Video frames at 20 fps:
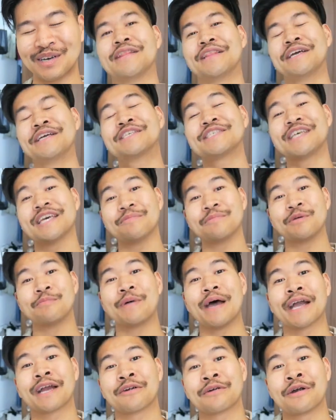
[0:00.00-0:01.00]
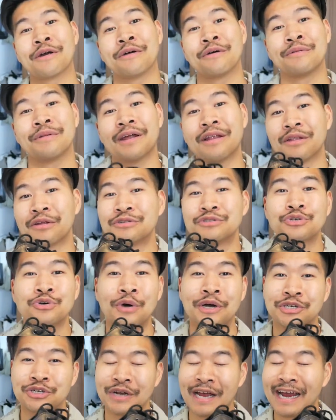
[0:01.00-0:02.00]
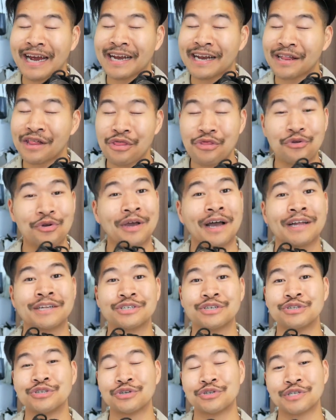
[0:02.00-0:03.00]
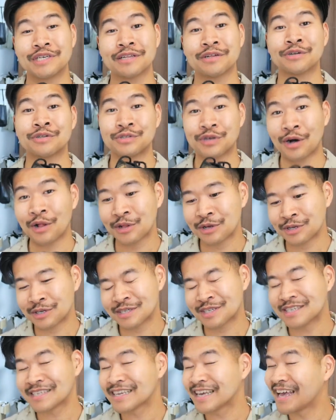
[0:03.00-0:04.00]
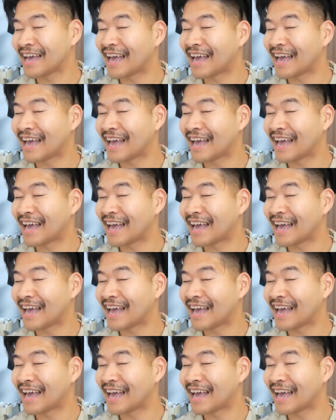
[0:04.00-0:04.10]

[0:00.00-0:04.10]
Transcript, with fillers: These set me back around, I don't know, 280 or 300 New Zealand dollars.